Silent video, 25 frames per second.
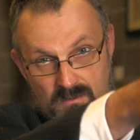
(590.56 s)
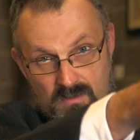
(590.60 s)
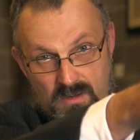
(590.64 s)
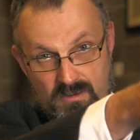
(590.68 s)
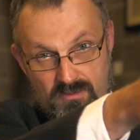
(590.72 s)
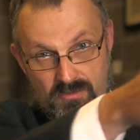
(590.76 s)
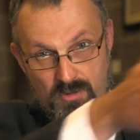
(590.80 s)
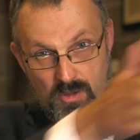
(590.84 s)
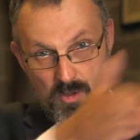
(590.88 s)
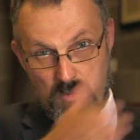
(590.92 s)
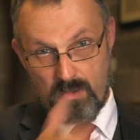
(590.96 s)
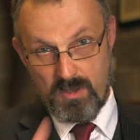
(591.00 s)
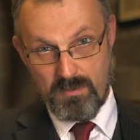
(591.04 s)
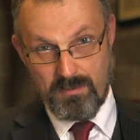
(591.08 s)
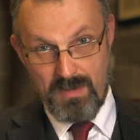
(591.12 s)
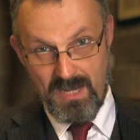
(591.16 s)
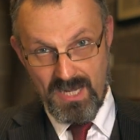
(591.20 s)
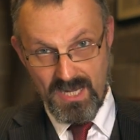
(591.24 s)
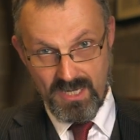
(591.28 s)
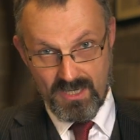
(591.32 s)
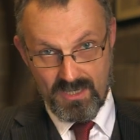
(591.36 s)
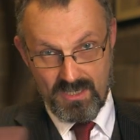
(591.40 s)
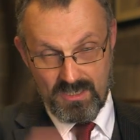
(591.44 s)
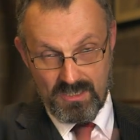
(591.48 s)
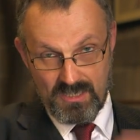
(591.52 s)
a forward,
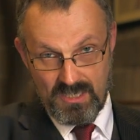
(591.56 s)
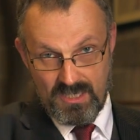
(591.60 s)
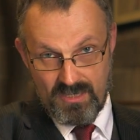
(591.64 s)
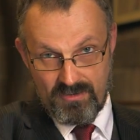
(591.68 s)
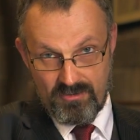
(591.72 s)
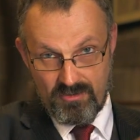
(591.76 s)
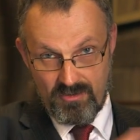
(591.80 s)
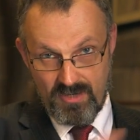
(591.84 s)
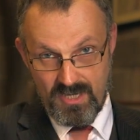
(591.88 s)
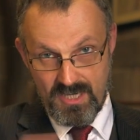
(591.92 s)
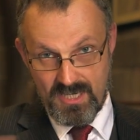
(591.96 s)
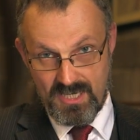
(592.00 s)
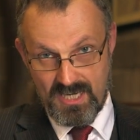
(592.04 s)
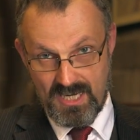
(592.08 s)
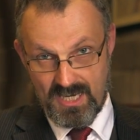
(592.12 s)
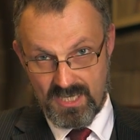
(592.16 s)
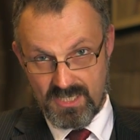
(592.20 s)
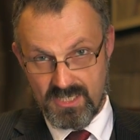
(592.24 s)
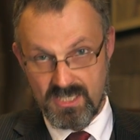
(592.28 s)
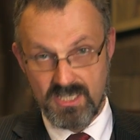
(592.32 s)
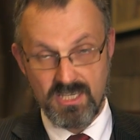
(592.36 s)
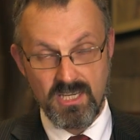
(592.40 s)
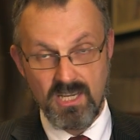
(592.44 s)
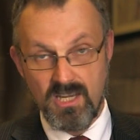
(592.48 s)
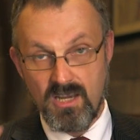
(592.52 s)
back, and left, right
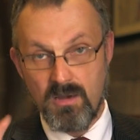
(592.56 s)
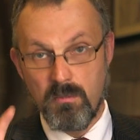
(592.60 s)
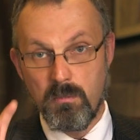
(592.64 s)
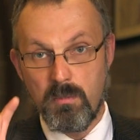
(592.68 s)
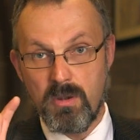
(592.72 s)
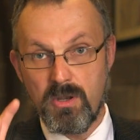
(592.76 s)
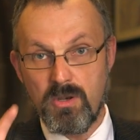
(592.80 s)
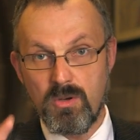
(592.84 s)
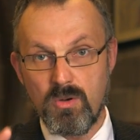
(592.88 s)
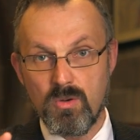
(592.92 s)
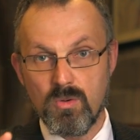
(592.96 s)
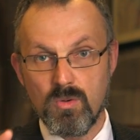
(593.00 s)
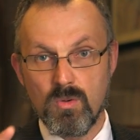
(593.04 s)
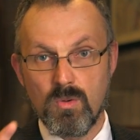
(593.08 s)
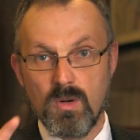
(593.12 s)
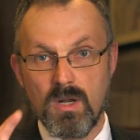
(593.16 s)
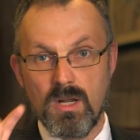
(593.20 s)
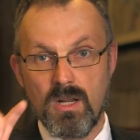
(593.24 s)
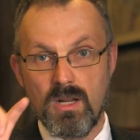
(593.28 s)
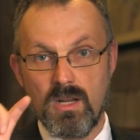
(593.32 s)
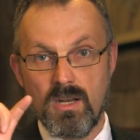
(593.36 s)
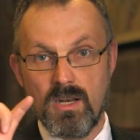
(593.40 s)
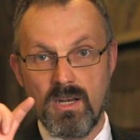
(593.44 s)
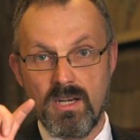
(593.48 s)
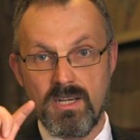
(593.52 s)
axis, but no
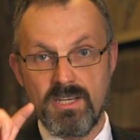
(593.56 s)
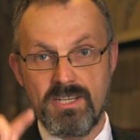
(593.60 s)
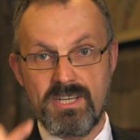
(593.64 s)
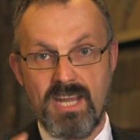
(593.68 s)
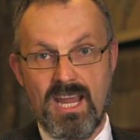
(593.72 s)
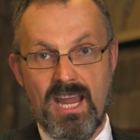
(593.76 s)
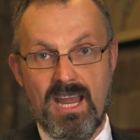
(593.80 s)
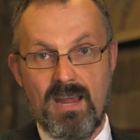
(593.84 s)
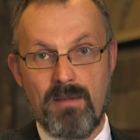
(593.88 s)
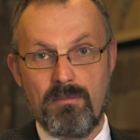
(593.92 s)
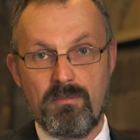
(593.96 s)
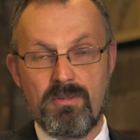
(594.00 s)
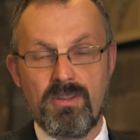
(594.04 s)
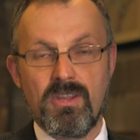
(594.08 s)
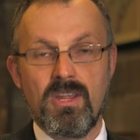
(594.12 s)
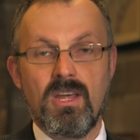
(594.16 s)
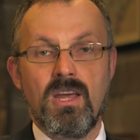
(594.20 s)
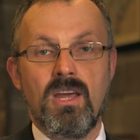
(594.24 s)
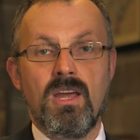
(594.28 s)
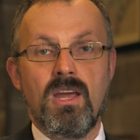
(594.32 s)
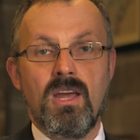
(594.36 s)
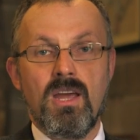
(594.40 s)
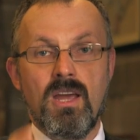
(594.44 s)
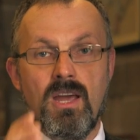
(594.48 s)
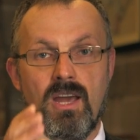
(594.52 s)
depth.
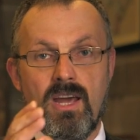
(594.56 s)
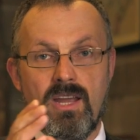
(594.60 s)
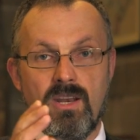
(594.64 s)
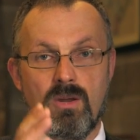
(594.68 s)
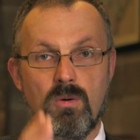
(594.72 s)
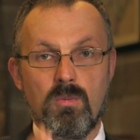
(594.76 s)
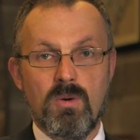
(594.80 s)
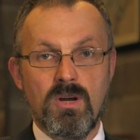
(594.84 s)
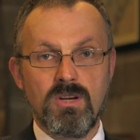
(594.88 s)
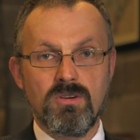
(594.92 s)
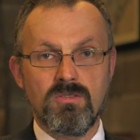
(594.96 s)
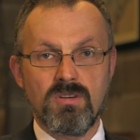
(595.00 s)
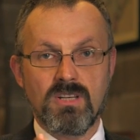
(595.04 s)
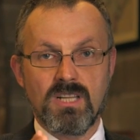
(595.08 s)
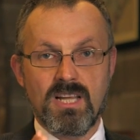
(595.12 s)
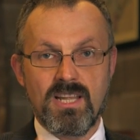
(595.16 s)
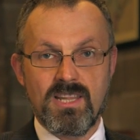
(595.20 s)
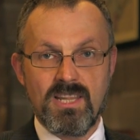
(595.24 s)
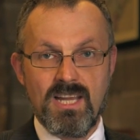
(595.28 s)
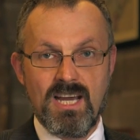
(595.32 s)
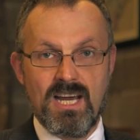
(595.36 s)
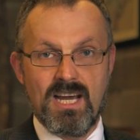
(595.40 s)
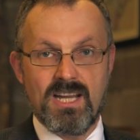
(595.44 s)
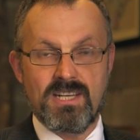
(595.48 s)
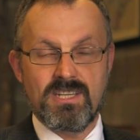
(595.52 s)
In a world
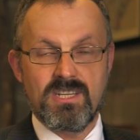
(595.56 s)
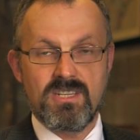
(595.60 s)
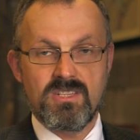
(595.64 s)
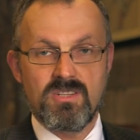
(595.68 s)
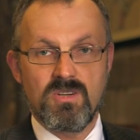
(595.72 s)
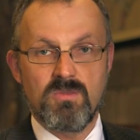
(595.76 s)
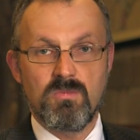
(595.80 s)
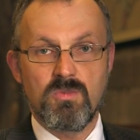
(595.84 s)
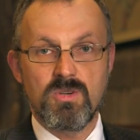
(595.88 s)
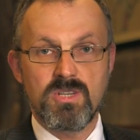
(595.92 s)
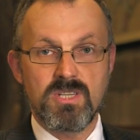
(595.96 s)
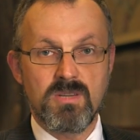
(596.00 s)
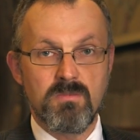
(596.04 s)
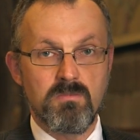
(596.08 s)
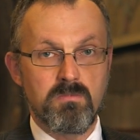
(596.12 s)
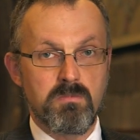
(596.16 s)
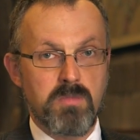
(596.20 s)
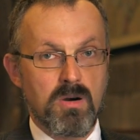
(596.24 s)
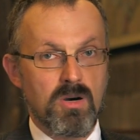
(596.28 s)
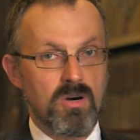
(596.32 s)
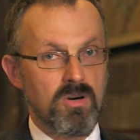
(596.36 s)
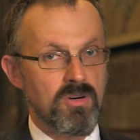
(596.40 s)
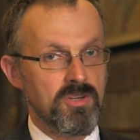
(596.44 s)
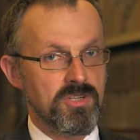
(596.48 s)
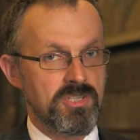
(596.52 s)
like that, it's almost
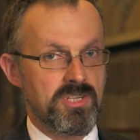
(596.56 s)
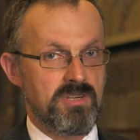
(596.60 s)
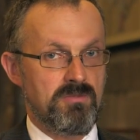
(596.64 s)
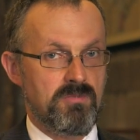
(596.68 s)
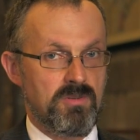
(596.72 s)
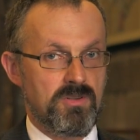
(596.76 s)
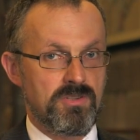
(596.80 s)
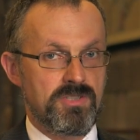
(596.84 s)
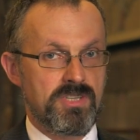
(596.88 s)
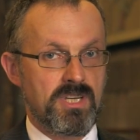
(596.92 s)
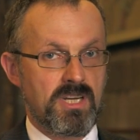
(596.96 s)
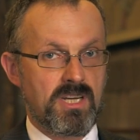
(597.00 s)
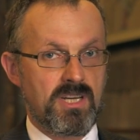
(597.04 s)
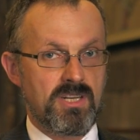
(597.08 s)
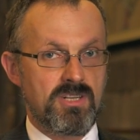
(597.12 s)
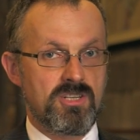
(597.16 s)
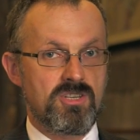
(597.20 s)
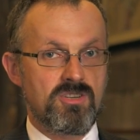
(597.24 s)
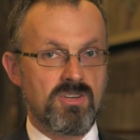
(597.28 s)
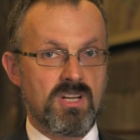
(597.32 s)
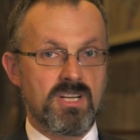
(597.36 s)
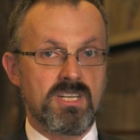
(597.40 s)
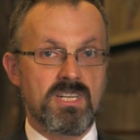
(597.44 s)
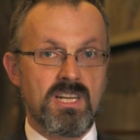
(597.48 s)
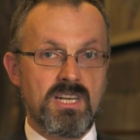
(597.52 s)
impossible to
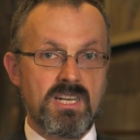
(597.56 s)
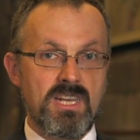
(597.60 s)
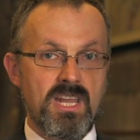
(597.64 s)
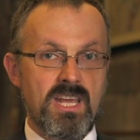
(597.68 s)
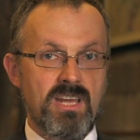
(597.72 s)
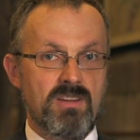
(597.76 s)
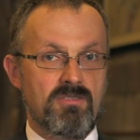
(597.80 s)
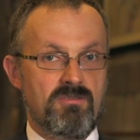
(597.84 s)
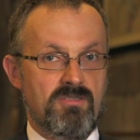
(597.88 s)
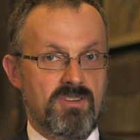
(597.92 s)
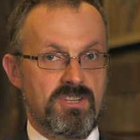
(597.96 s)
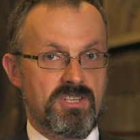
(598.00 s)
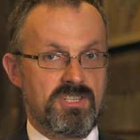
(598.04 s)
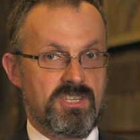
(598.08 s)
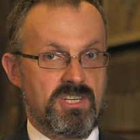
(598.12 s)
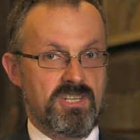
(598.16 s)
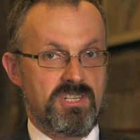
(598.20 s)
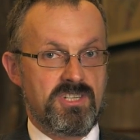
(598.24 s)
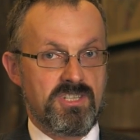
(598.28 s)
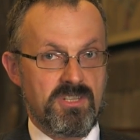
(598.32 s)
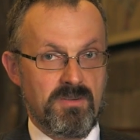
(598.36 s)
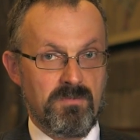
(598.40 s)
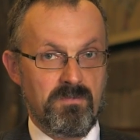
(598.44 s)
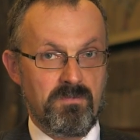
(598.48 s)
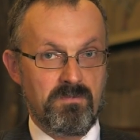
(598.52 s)
construct a nervous
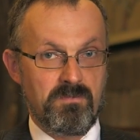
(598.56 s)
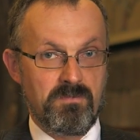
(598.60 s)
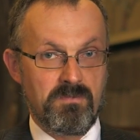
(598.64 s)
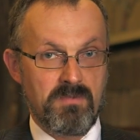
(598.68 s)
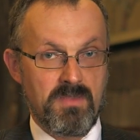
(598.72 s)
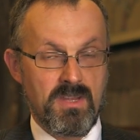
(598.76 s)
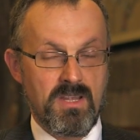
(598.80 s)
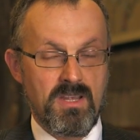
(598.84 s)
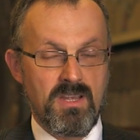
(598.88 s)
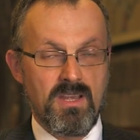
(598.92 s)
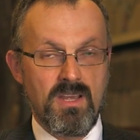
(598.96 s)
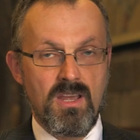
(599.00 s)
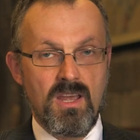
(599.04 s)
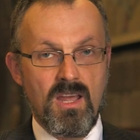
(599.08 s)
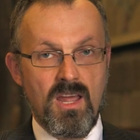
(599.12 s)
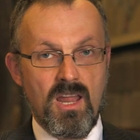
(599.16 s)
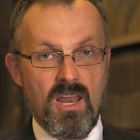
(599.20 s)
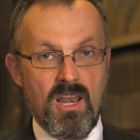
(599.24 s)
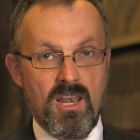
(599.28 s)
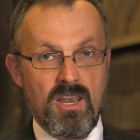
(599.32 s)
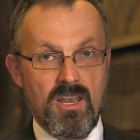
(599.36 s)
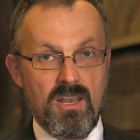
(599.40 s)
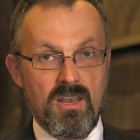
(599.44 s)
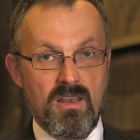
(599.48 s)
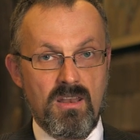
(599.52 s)
system.
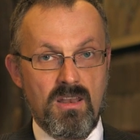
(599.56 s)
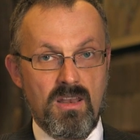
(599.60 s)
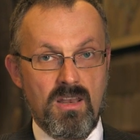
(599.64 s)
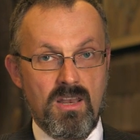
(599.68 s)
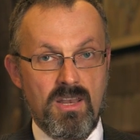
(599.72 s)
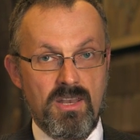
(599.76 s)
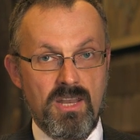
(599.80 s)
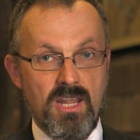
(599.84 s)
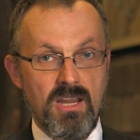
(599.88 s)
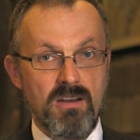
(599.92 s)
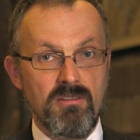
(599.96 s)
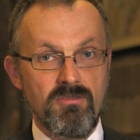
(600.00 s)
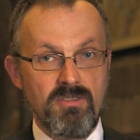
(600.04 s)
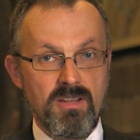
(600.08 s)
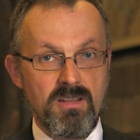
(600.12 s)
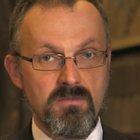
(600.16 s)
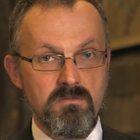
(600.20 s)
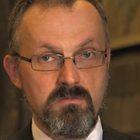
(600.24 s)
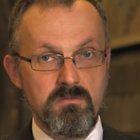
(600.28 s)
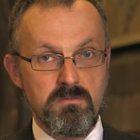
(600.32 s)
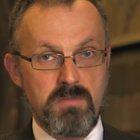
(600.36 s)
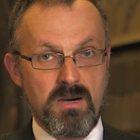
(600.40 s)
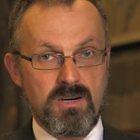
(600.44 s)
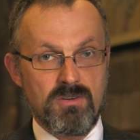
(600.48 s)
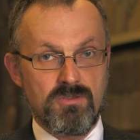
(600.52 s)
Nerve
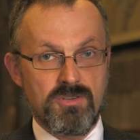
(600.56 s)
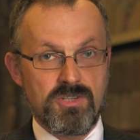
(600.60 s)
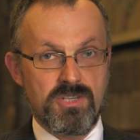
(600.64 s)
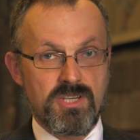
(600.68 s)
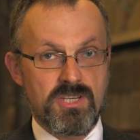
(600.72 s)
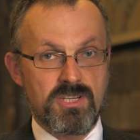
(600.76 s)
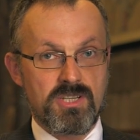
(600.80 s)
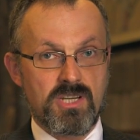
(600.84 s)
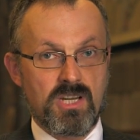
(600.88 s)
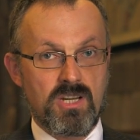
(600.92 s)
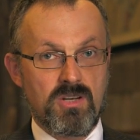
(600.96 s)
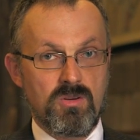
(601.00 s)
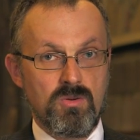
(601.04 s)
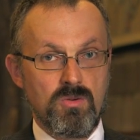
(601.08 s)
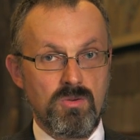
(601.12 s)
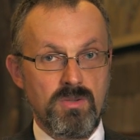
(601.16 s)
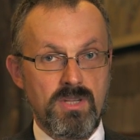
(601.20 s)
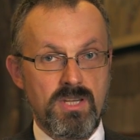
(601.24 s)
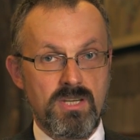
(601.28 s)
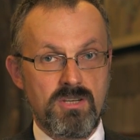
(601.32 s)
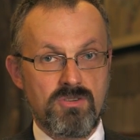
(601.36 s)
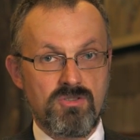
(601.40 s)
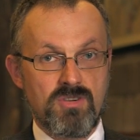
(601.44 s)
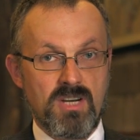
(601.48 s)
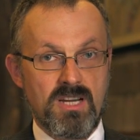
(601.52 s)
impulses can
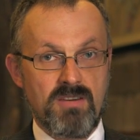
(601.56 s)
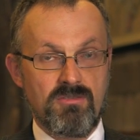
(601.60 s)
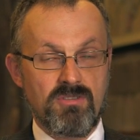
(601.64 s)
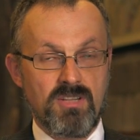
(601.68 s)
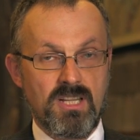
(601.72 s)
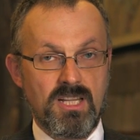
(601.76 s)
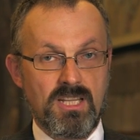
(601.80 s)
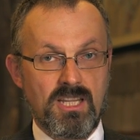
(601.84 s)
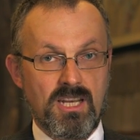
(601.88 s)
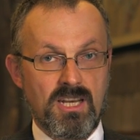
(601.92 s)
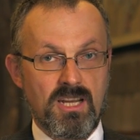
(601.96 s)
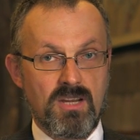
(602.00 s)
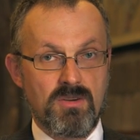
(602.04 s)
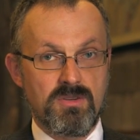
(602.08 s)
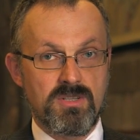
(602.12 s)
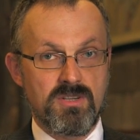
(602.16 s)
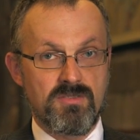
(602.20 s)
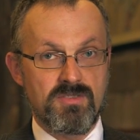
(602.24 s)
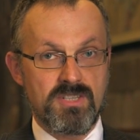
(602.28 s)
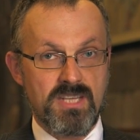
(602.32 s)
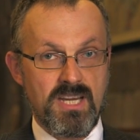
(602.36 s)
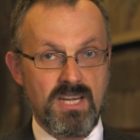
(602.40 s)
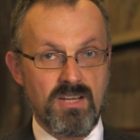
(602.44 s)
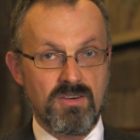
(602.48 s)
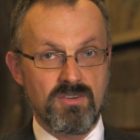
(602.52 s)
only travel in and out
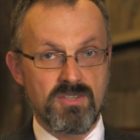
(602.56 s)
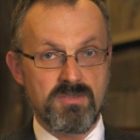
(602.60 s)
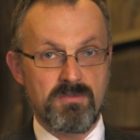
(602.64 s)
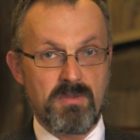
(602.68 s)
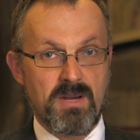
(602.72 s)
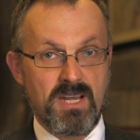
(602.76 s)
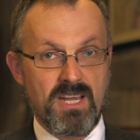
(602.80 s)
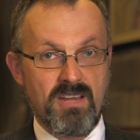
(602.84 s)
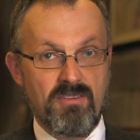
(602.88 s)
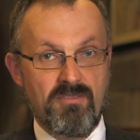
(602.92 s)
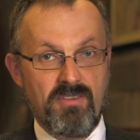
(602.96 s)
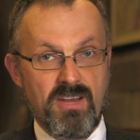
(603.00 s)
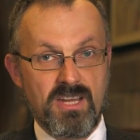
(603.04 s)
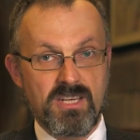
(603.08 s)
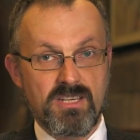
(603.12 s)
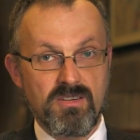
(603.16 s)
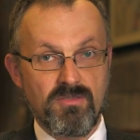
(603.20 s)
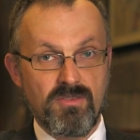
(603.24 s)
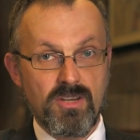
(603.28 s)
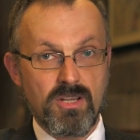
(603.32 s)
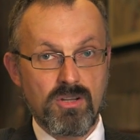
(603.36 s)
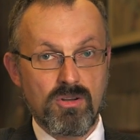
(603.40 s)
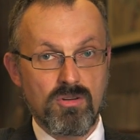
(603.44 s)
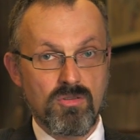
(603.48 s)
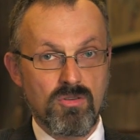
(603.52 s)
of cells by
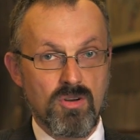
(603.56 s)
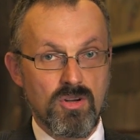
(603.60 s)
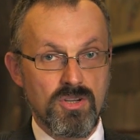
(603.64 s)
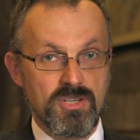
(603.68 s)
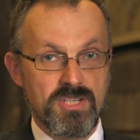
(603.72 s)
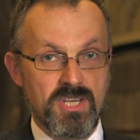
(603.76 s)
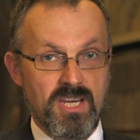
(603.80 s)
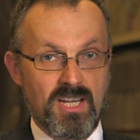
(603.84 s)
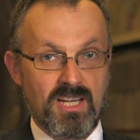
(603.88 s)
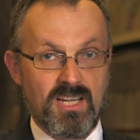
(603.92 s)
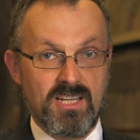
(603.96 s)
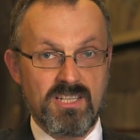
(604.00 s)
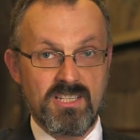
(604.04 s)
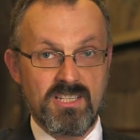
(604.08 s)
effectively crossing